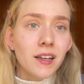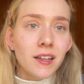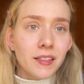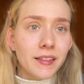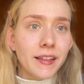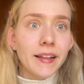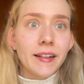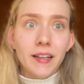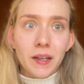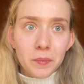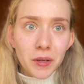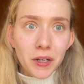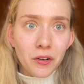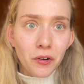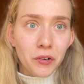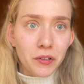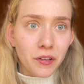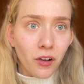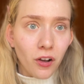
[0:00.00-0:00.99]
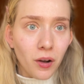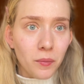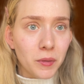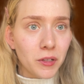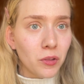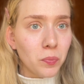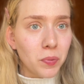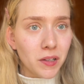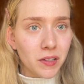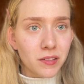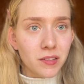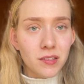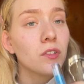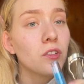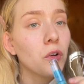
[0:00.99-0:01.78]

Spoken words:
then let me know in the comments, please.